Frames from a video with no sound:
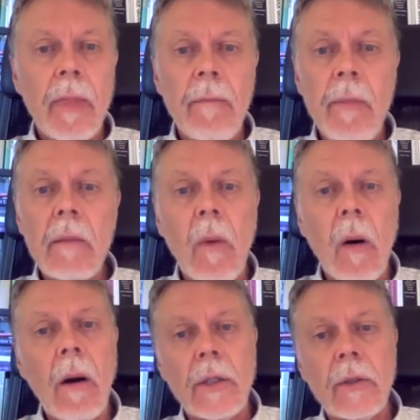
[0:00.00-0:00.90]

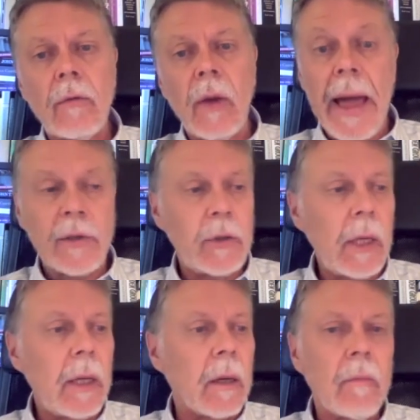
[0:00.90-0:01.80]
mid-March of last
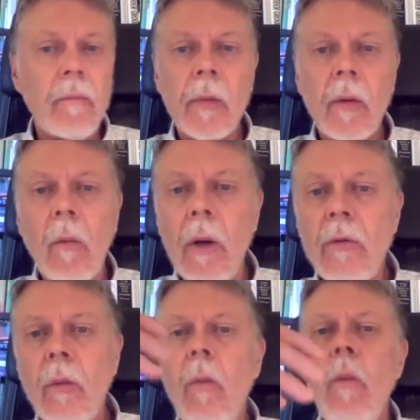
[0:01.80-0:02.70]
year
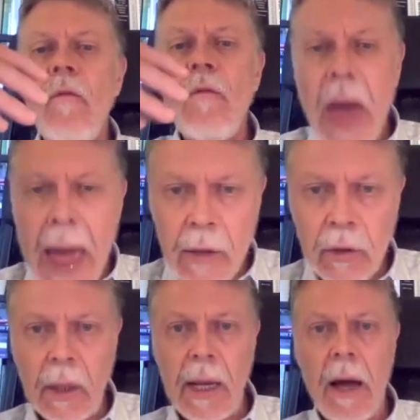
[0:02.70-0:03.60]
was
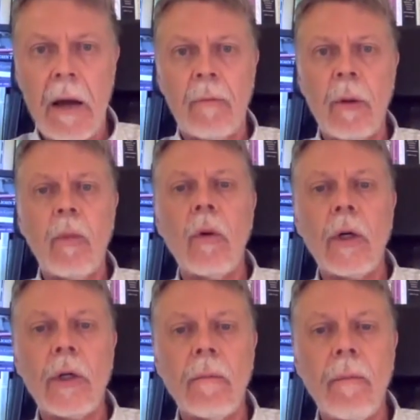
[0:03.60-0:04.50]
vastly out of
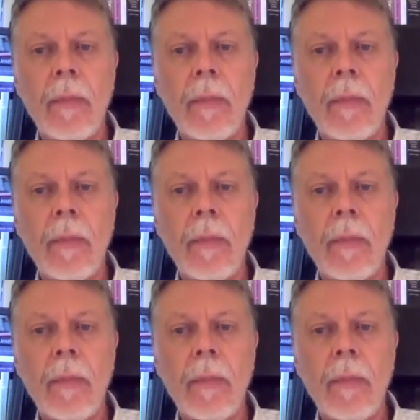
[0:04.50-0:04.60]
proportion